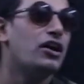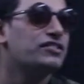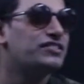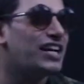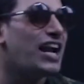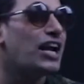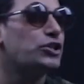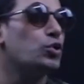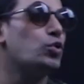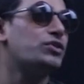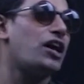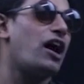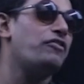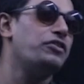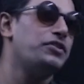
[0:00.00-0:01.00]
There are two
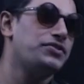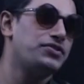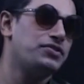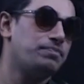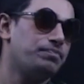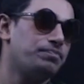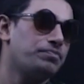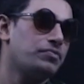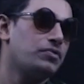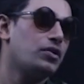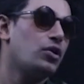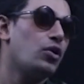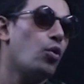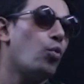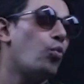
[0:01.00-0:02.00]
towers.
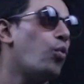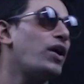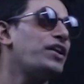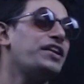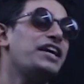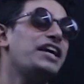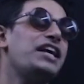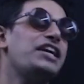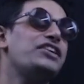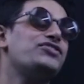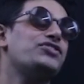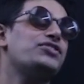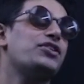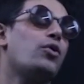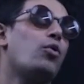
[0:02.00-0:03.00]
One
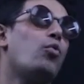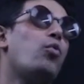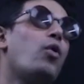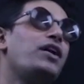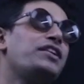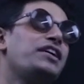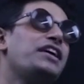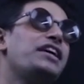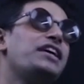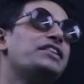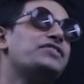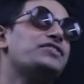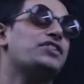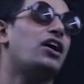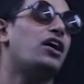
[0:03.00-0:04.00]
is
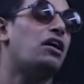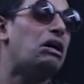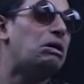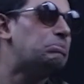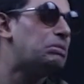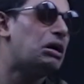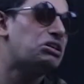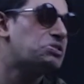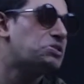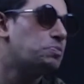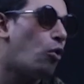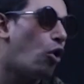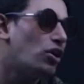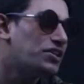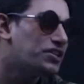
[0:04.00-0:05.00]
a
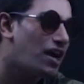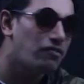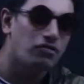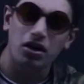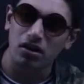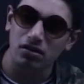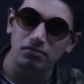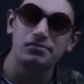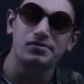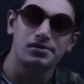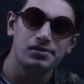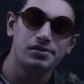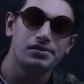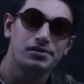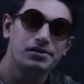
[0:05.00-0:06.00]
small tower
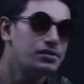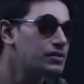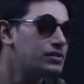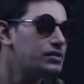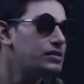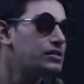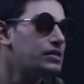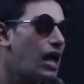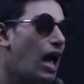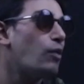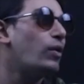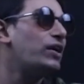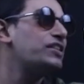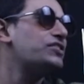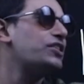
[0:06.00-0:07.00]

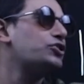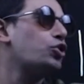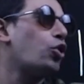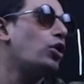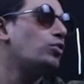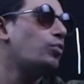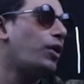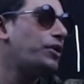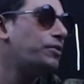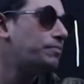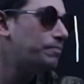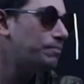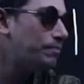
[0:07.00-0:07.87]
and one is a tall one.